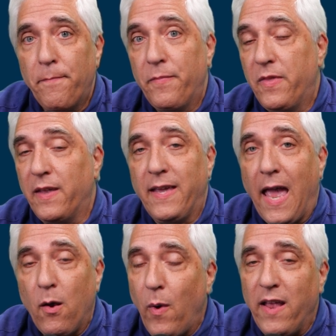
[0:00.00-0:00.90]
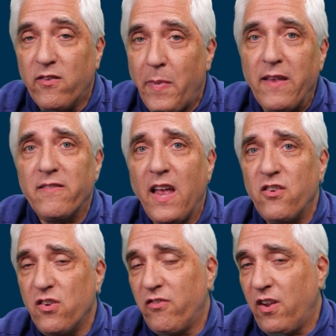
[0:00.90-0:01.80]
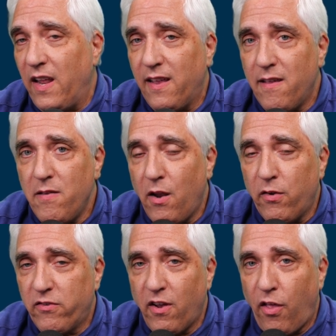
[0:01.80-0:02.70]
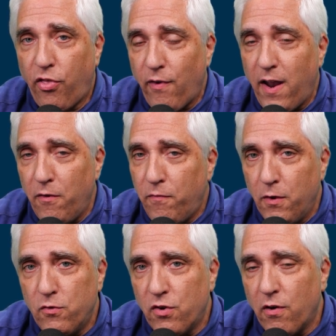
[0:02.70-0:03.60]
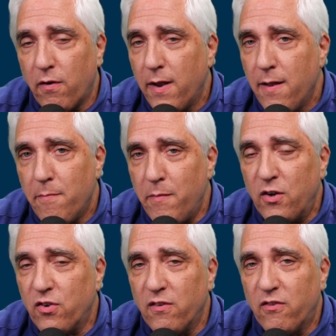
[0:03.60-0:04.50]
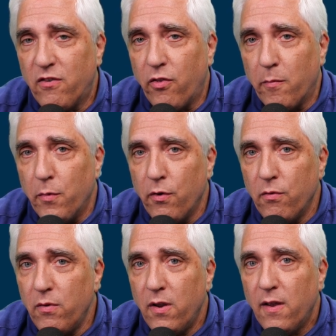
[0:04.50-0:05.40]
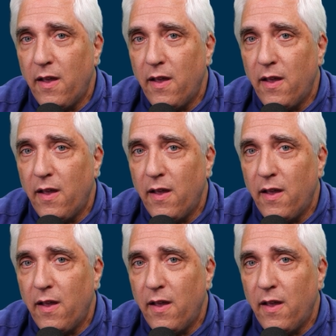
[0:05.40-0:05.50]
the Gateway space station. It's going to you know it's going to threaten future missions to the moon,